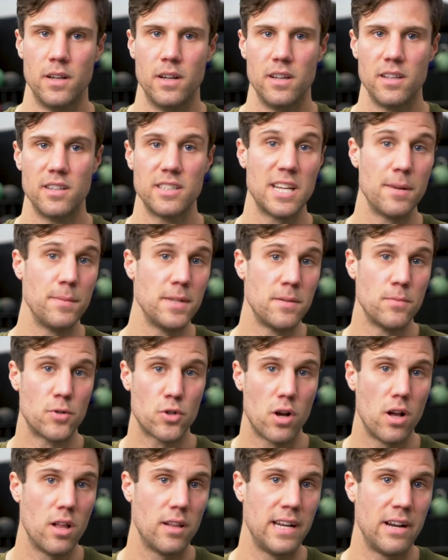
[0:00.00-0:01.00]
There's going to be some
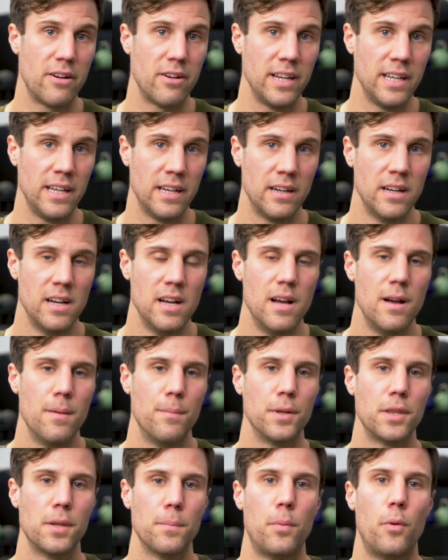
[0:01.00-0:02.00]
trial and error here,
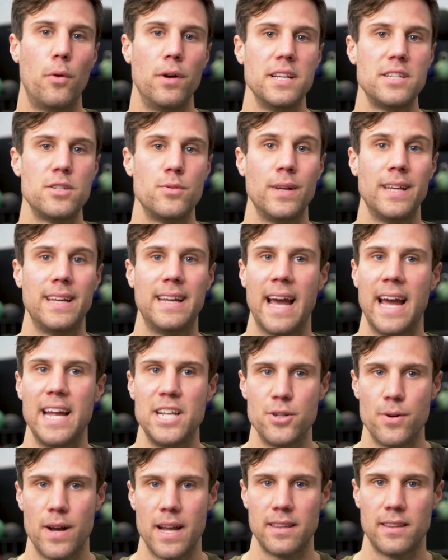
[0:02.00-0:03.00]
but the point is to engage
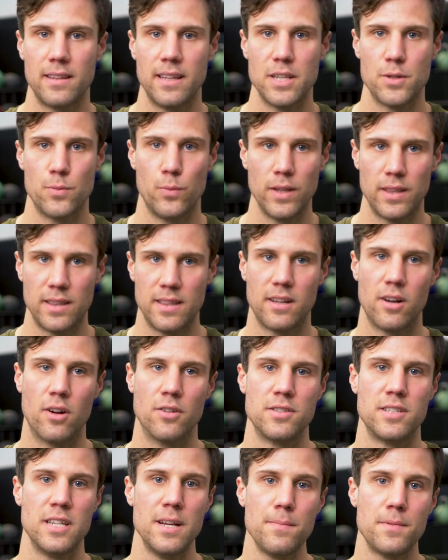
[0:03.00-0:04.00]
your athletes with the
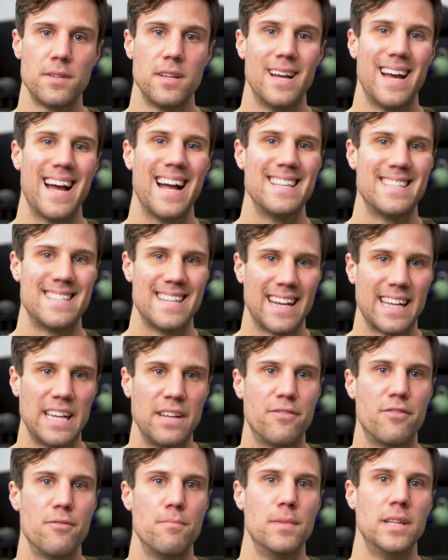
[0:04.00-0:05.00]
concept and start getting
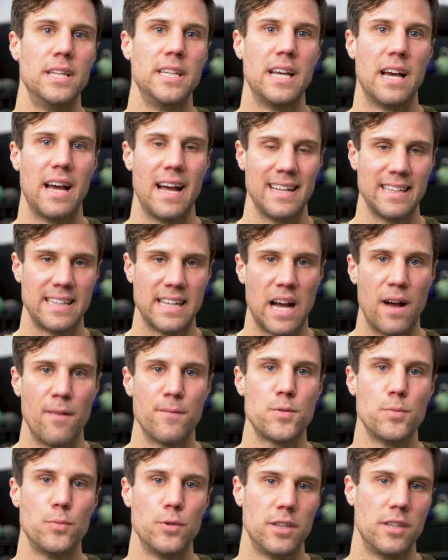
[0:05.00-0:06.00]
familiar and
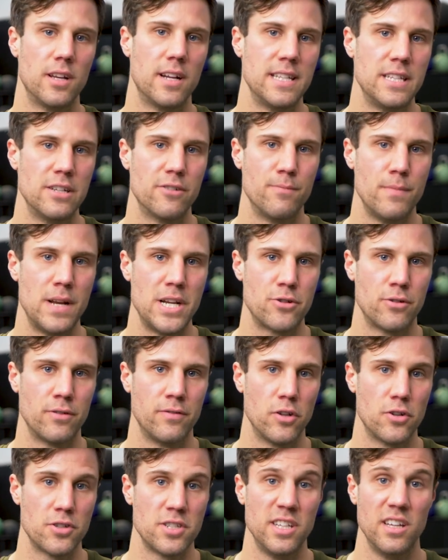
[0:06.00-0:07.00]
comfortable with the idea of measuring
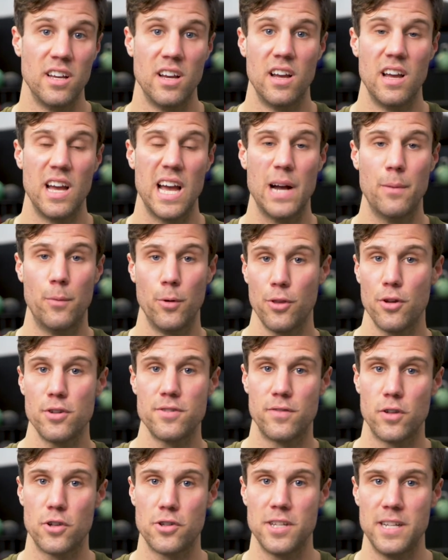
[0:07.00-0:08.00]
velocity and what those
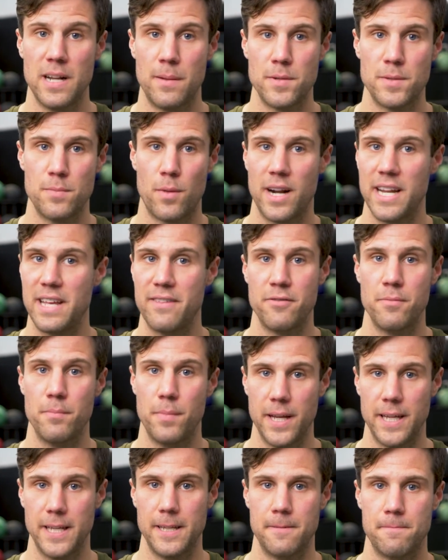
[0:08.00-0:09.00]
velocity numbers might even
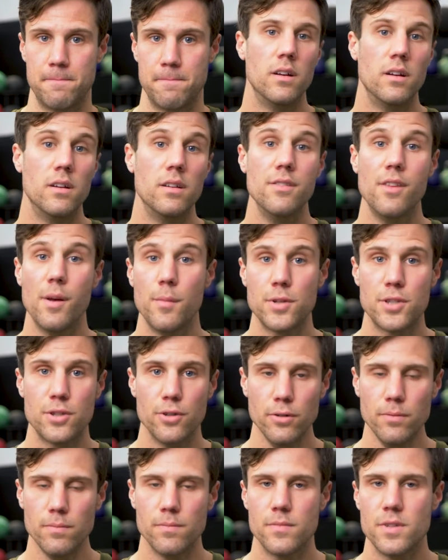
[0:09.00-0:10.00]
be. Number
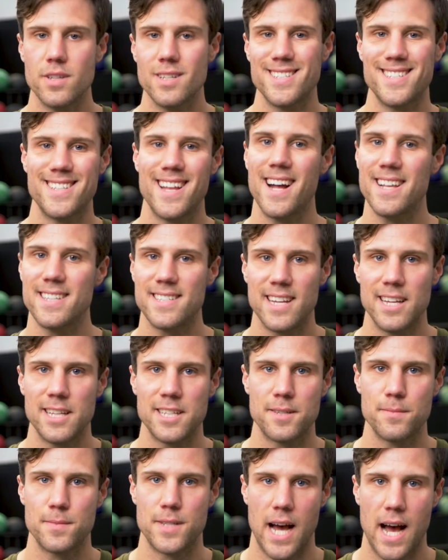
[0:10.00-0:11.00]
2, start setting
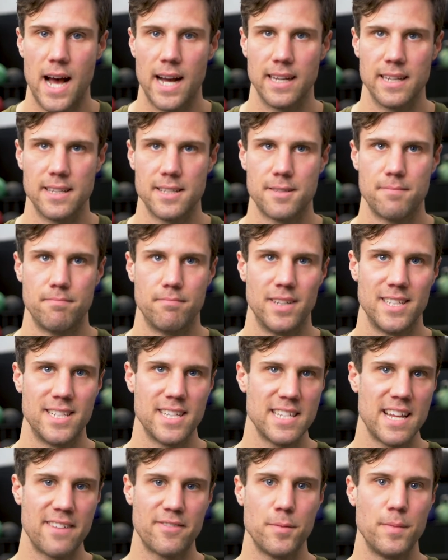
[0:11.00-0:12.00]
some targets. It
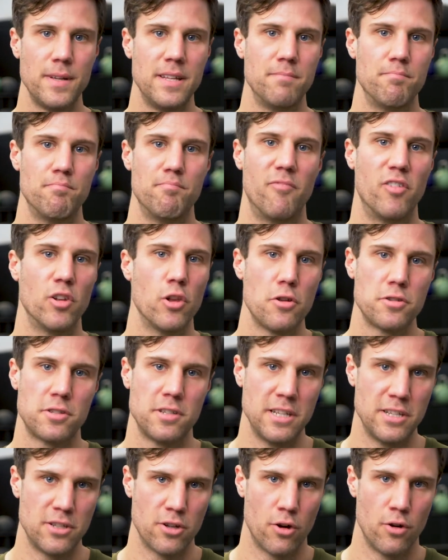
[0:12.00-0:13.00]
doesn't have to be
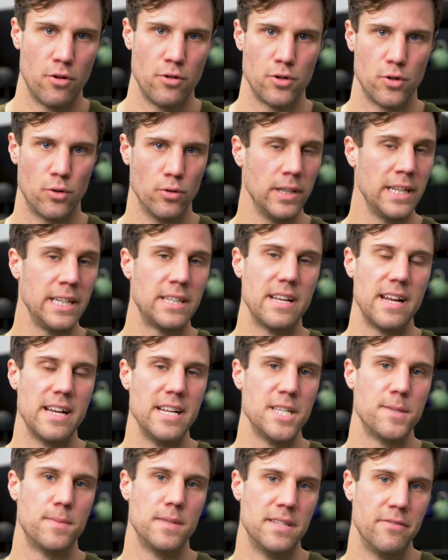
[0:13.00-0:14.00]
velocity zones or linked to any
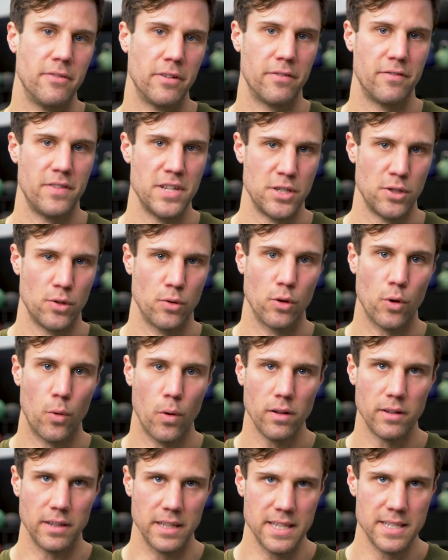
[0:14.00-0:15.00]
specific physical
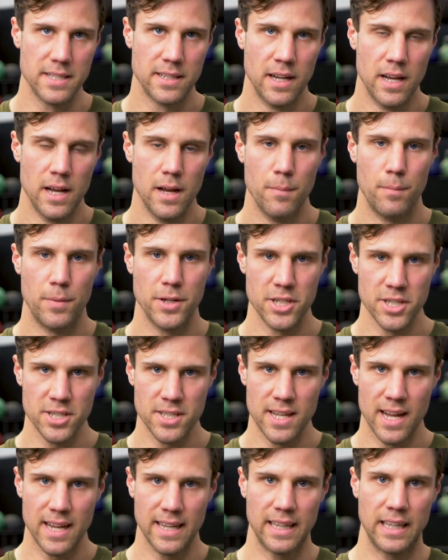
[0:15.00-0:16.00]
qualities, but just
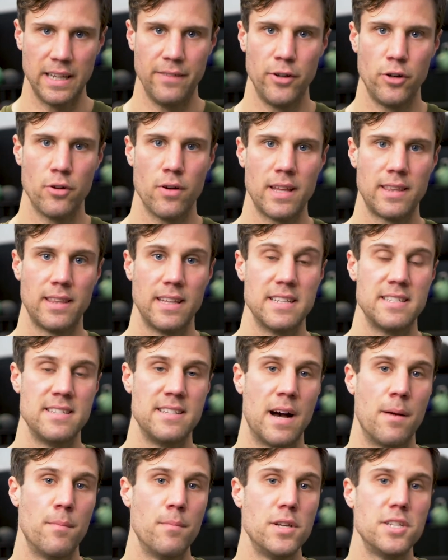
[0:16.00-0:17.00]
start giving your athletes
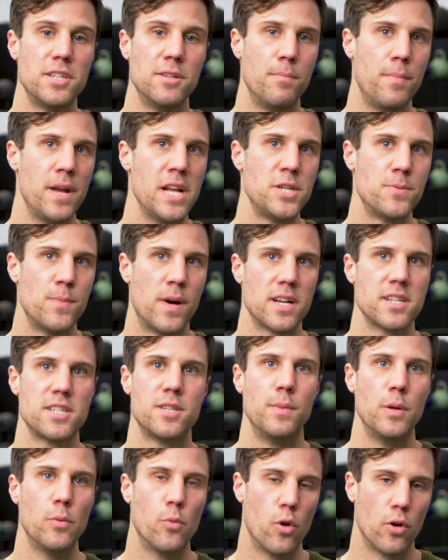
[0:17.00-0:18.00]
numbers and benchmarks to
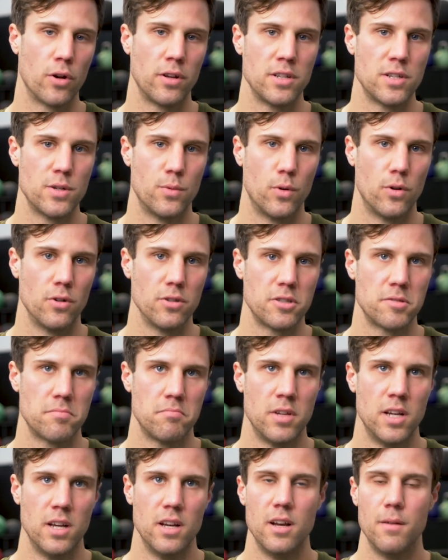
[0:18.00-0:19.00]
be working towards.
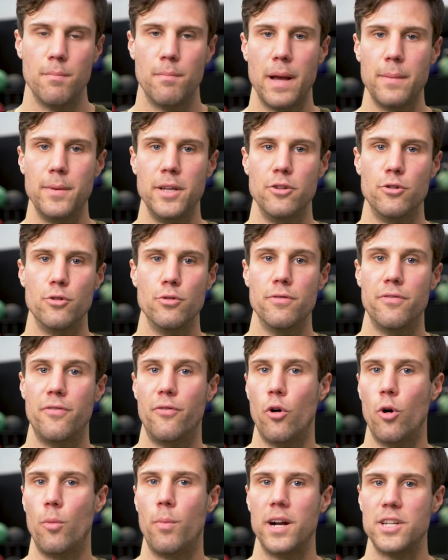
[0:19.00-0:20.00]
Maybe you do
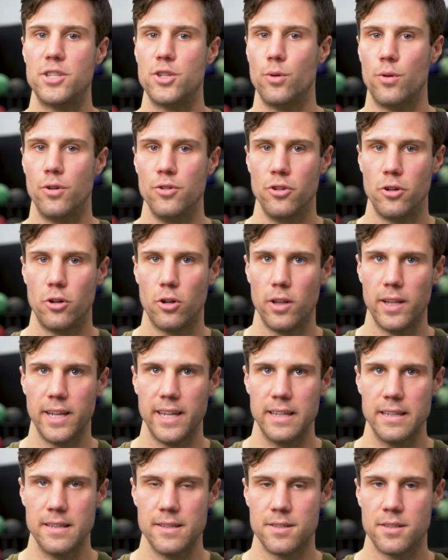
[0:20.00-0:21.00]
4x2 on your
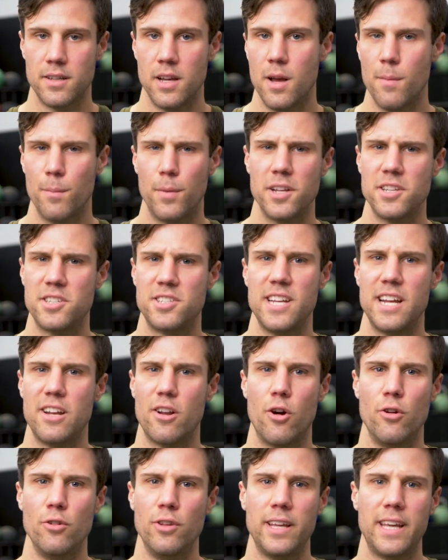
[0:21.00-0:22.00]
cleans, but a set
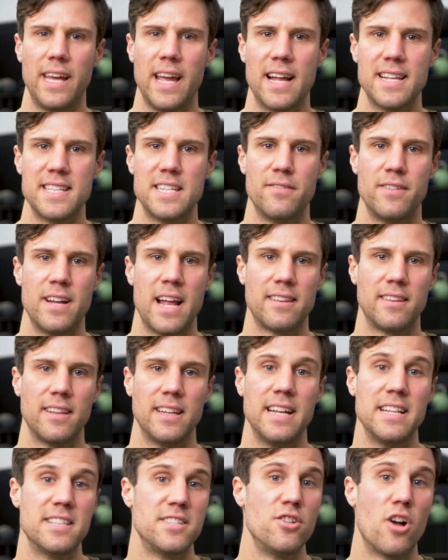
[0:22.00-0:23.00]
only counts if an athlete
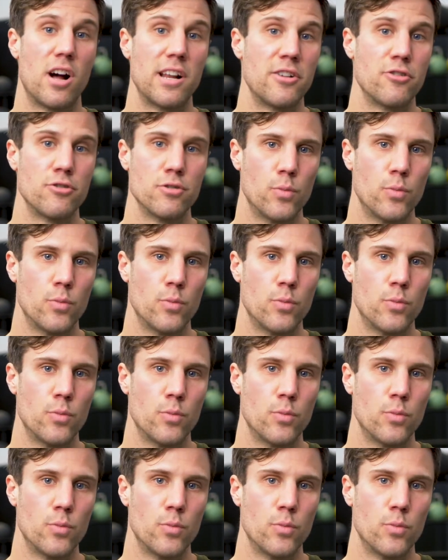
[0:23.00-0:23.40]
hits 900